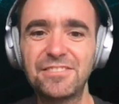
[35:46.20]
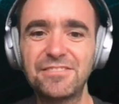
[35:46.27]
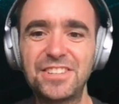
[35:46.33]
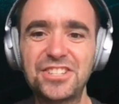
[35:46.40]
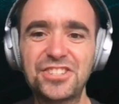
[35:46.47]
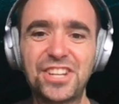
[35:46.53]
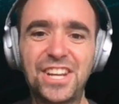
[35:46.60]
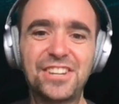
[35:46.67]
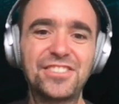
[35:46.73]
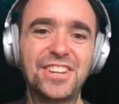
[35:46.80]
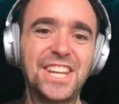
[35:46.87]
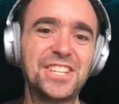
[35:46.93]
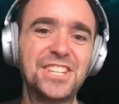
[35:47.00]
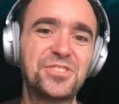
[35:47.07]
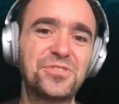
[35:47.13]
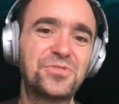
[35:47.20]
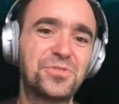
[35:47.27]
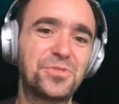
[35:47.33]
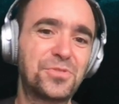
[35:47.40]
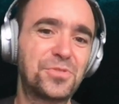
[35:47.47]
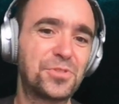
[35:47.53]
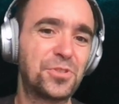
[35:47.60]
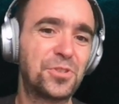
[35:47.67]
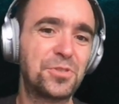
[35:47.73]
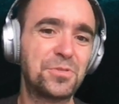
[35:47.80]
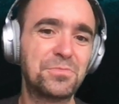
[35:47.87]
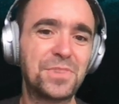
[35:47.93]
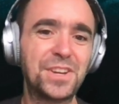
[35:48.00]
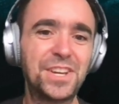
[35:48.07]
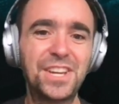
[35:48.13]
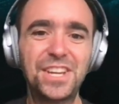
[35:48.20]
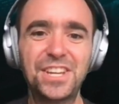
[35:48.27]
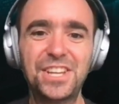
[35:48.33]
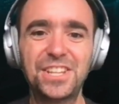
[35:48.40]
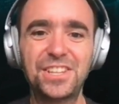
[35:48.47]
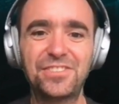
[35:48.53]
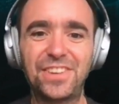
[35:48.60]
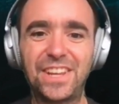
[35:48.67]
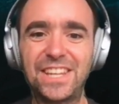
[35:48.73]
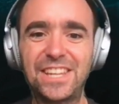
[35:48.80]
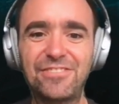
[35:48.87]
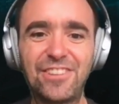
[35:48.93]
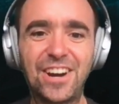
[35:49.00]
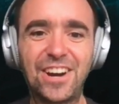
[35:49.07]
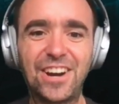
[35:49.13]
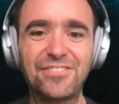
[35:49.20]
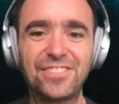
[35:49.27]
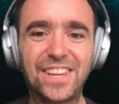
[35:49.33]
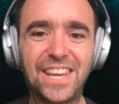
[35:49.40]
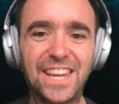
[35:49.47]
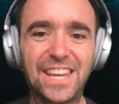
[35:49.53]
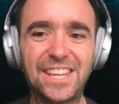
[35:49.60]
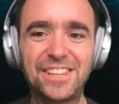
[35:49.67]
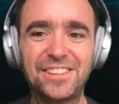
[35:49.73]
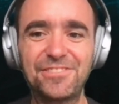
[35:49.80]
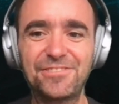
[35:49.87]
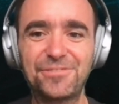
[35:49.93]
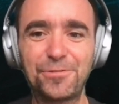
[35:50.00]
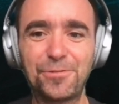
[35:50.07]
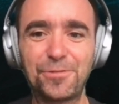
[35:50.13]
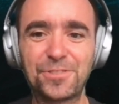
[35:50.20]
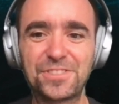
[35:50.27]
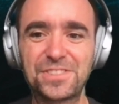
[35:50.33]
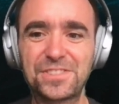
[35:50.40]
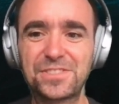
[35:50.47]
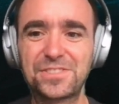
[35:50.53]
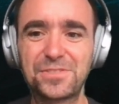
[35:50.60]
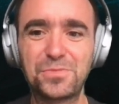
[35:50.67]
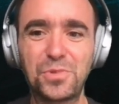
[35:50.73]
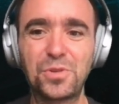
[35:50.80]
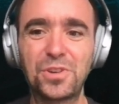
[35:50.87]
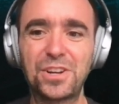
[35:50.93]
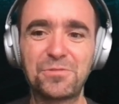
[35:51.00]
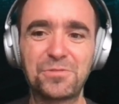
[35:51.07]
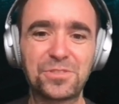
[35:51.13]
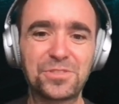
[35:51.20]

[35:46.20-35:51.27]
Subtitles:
which can range from 25K for small